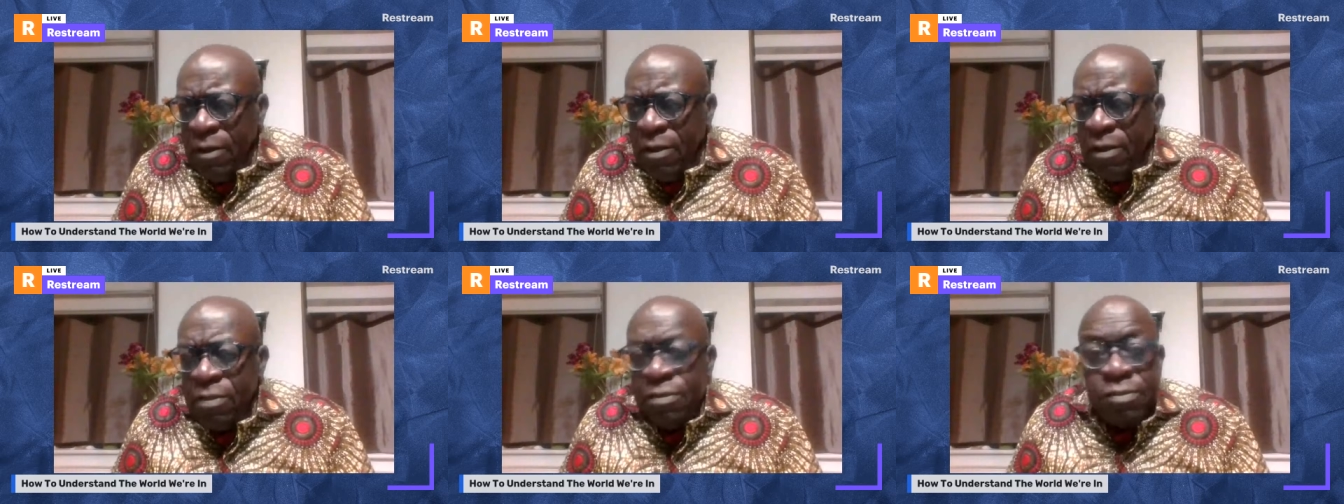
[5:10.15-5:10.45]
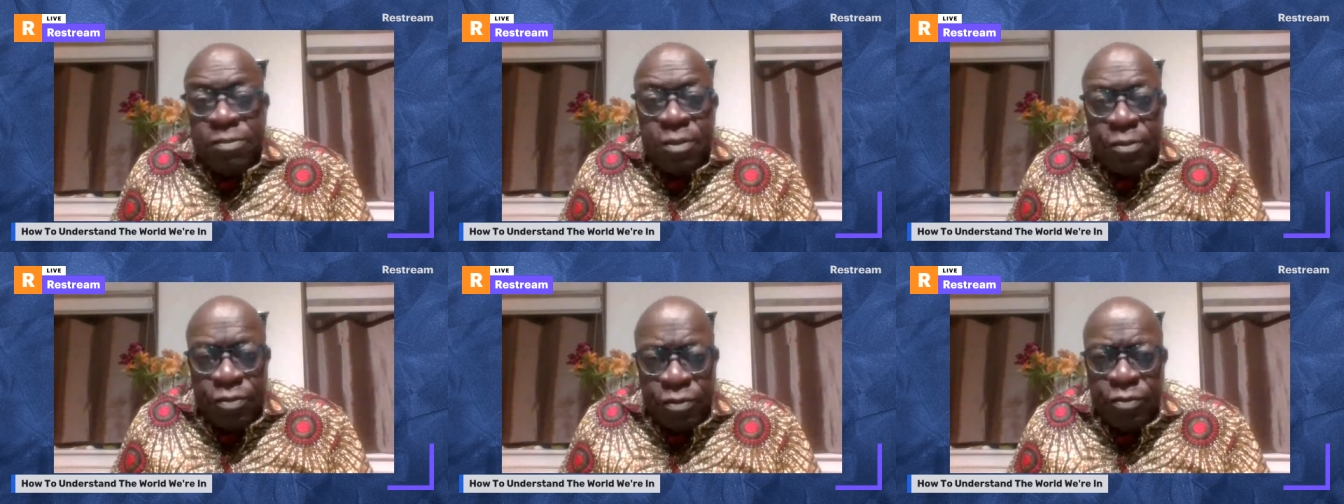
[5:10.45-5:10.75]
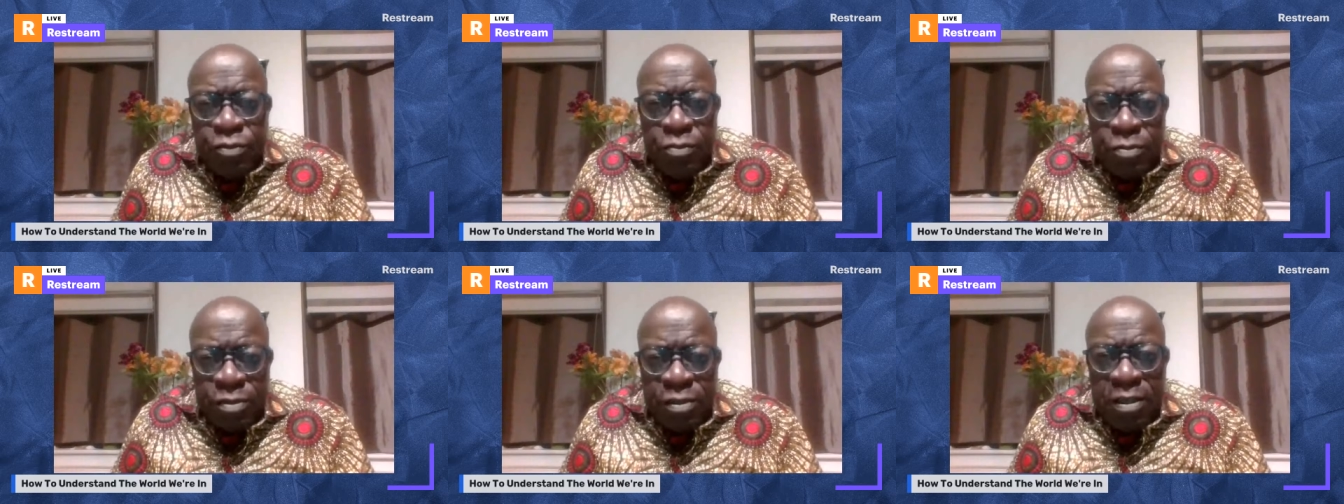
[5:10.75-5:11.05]
The
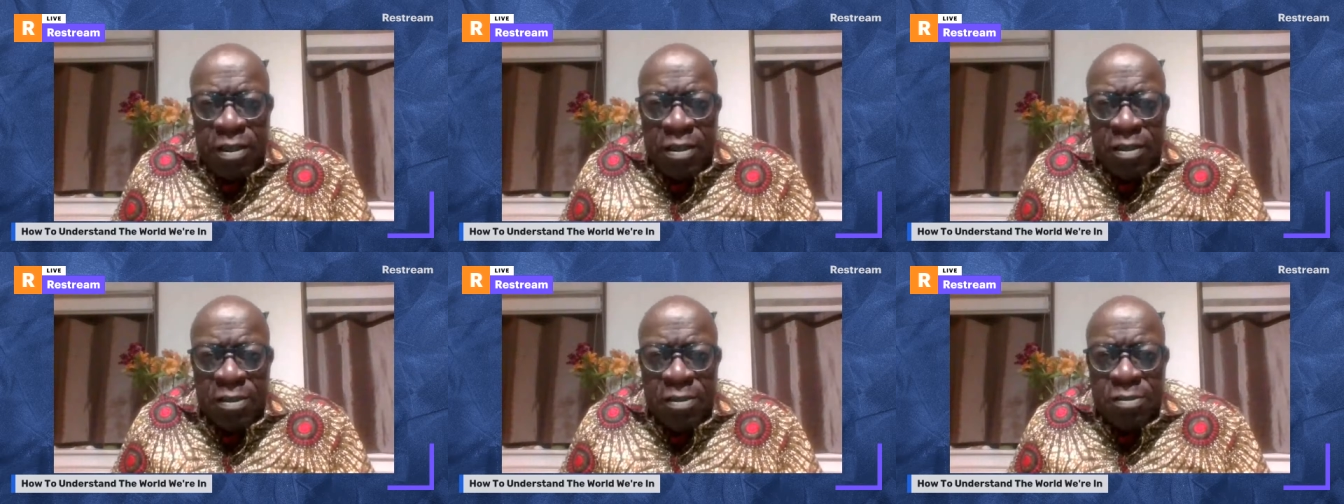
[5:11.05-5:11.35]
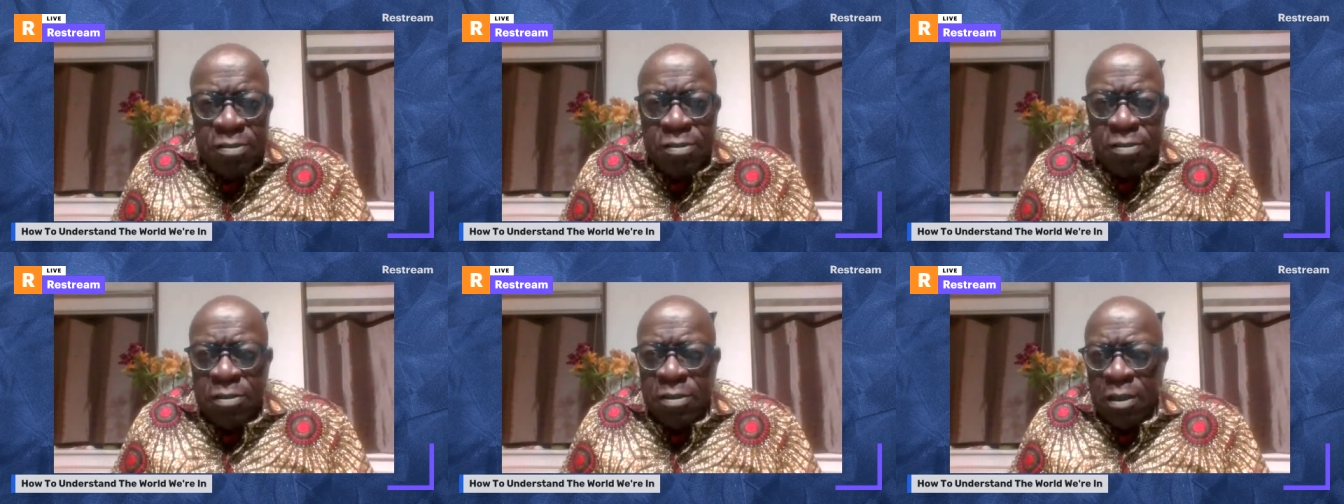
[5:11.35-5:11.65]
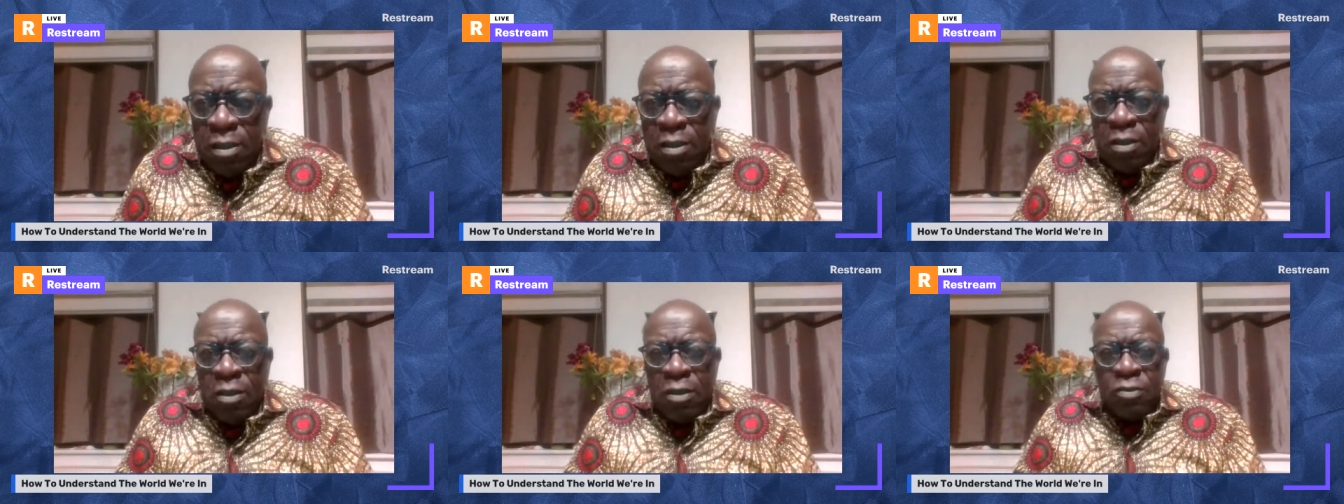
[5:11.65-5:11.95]
truth is,
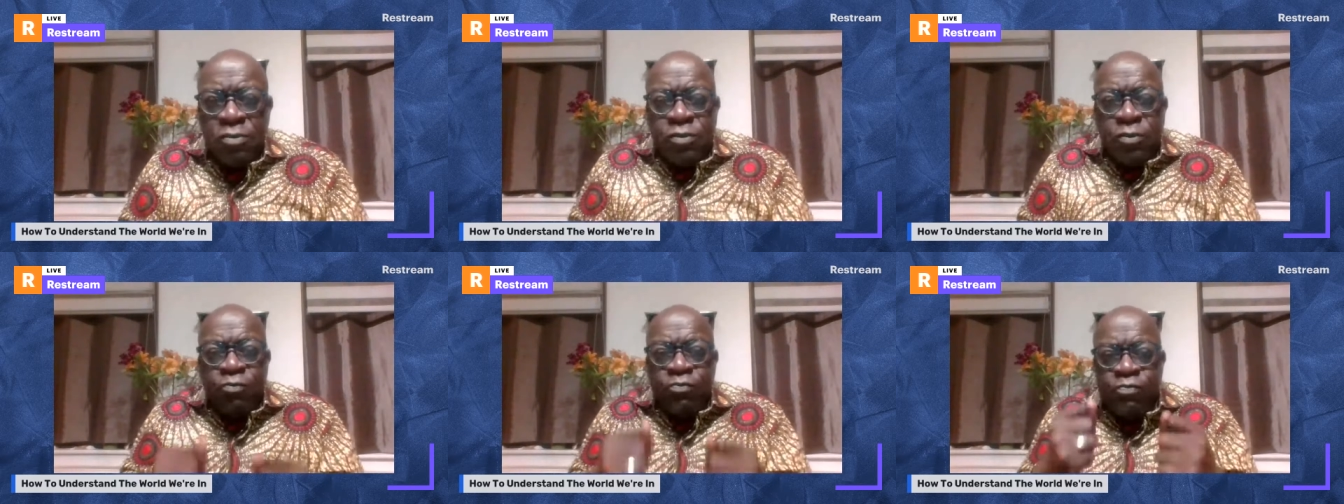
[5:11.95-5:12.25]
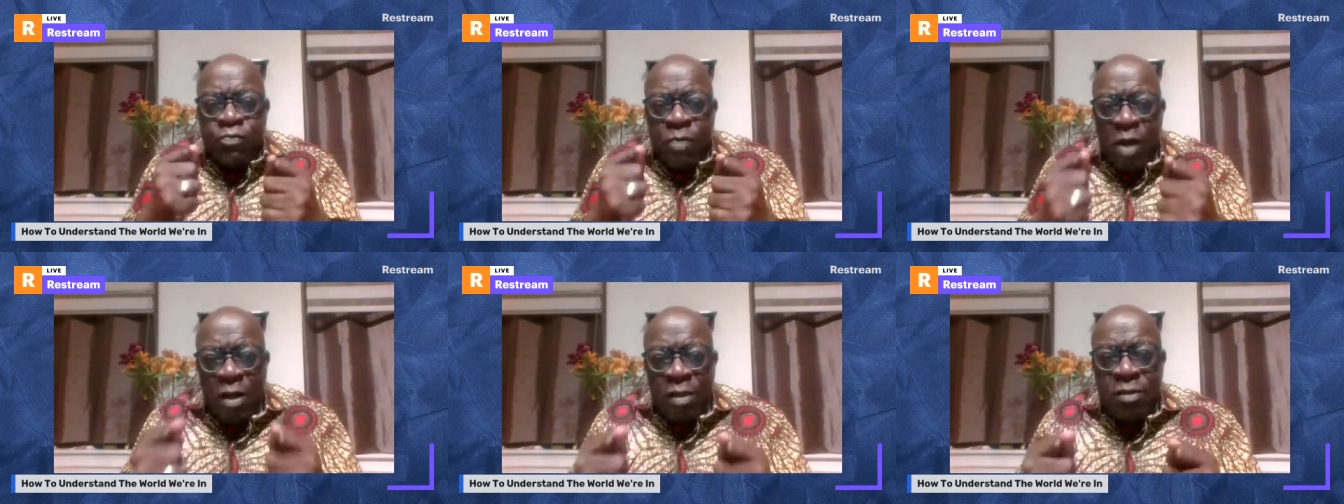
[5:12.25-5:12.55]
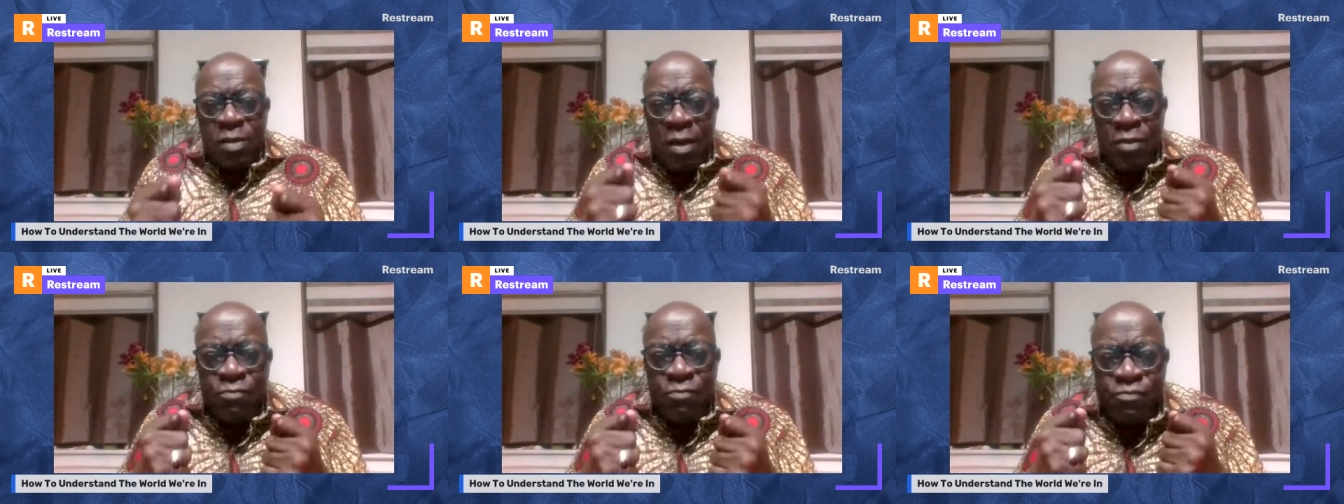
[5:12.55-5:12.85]
to
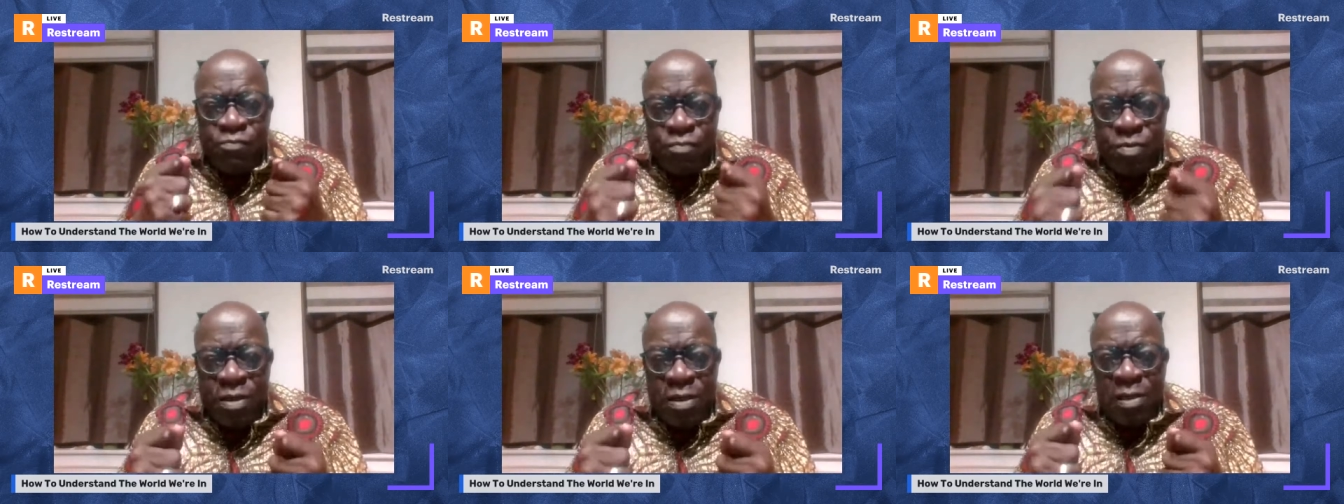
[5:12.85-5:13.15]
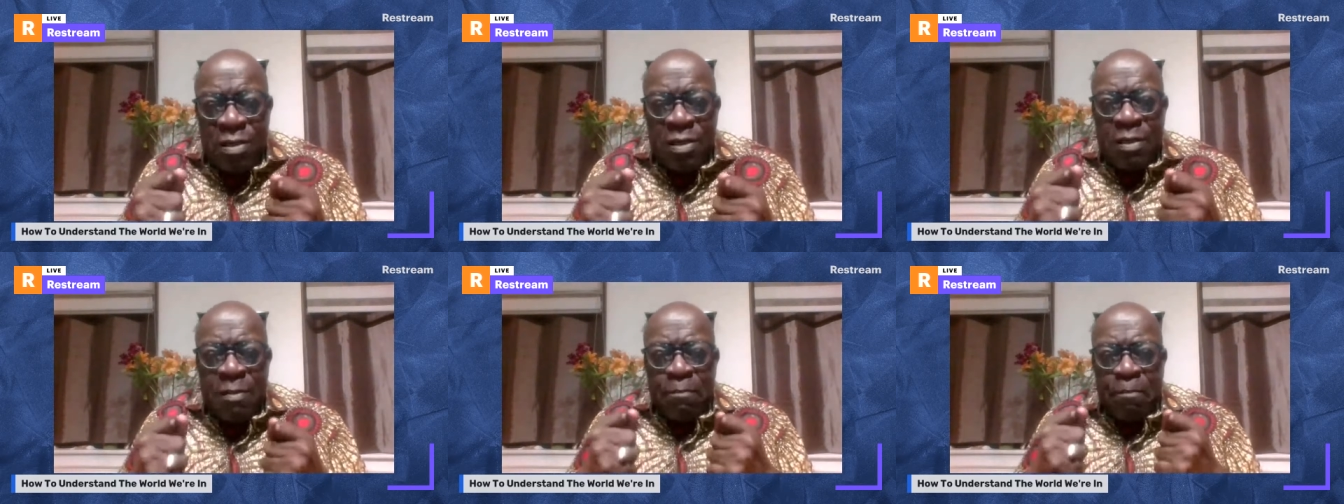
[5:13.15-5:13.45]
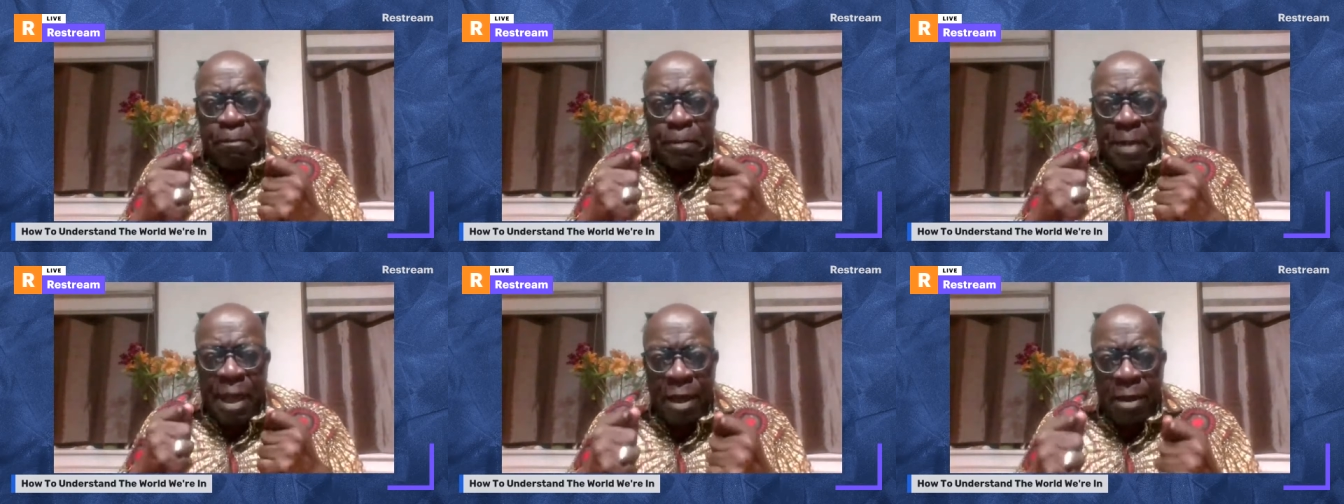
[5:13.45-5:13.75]
run a really
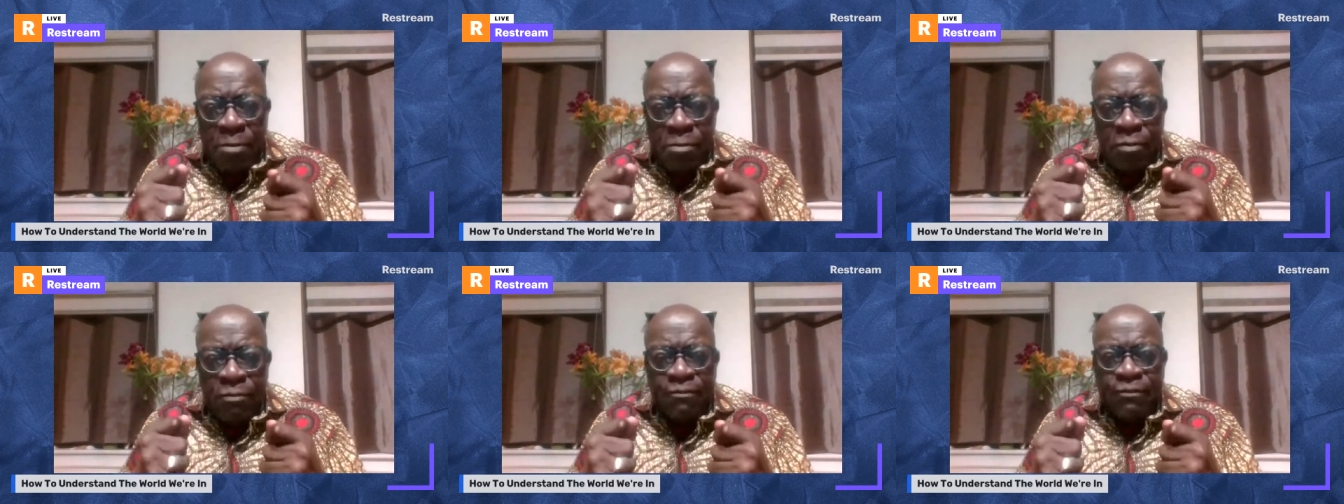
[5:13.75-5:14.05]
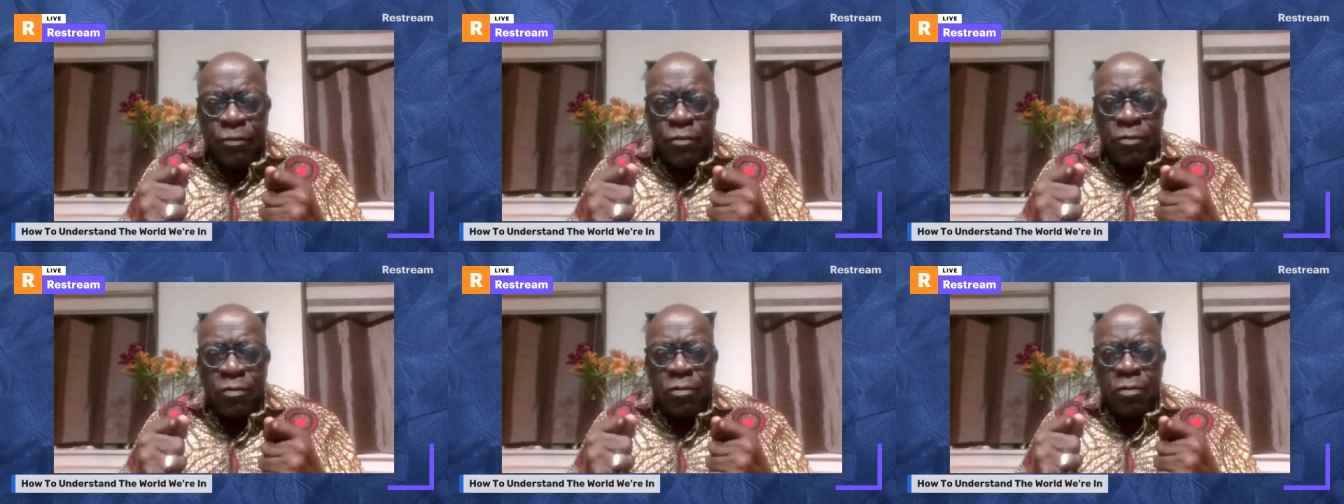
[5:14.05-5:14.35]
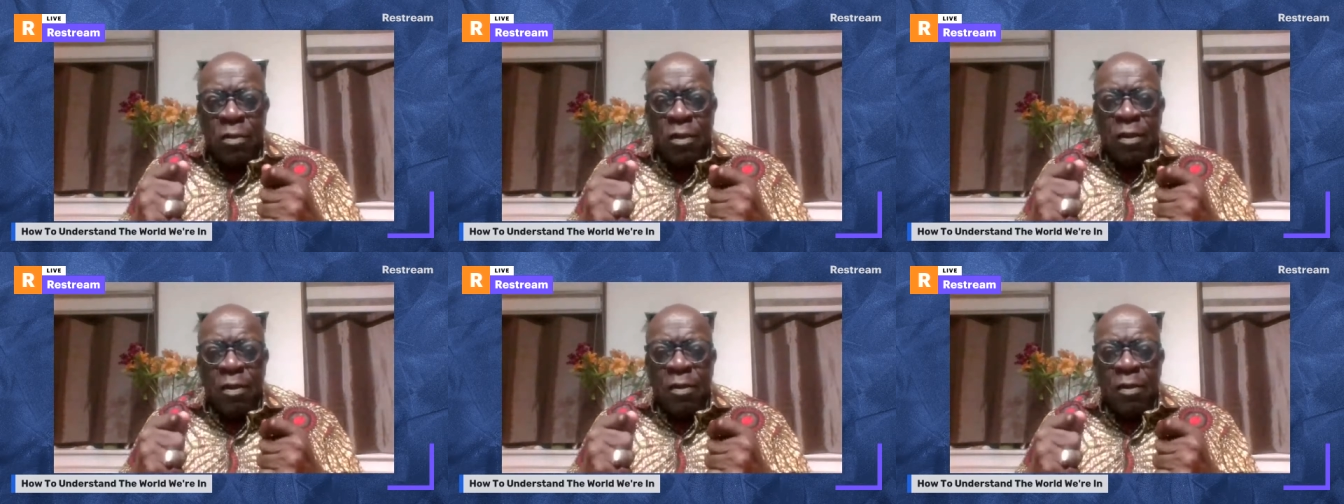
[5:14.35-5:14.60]
powerful